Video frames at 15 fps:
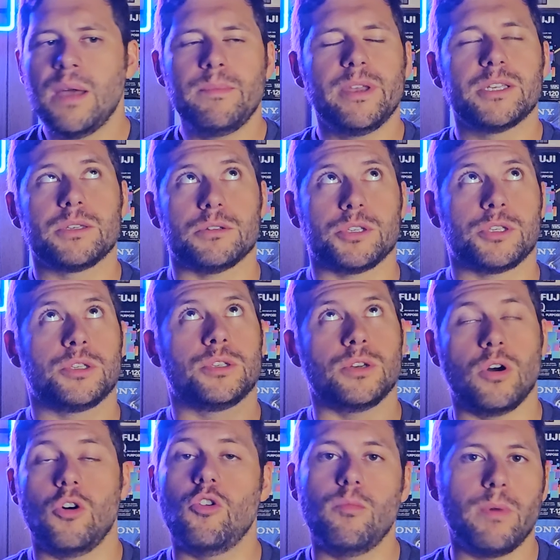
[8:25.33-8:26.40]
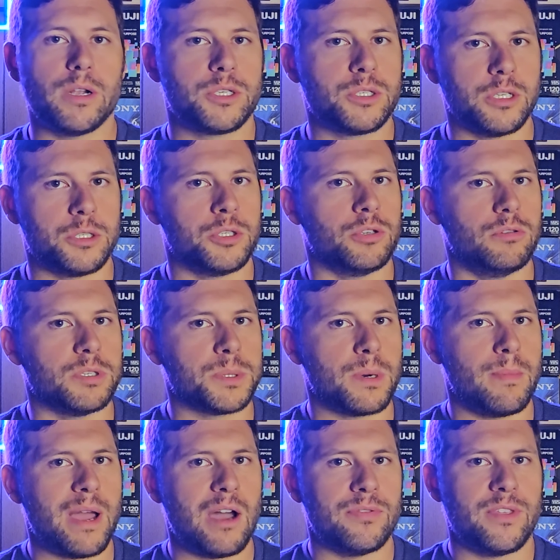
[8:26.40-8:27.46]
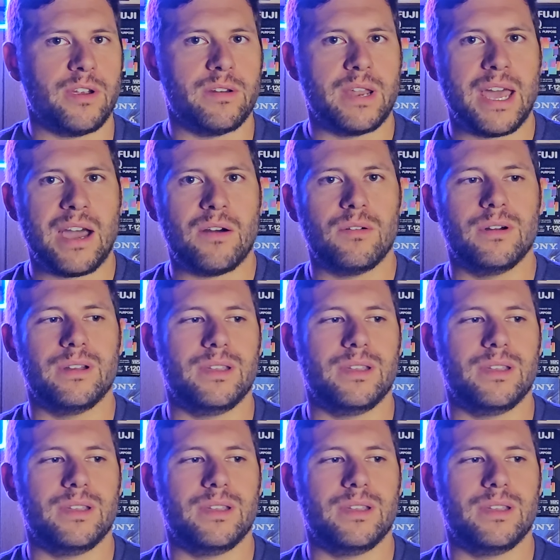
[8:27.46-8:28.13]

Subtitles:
because there's so much to choose from out there now.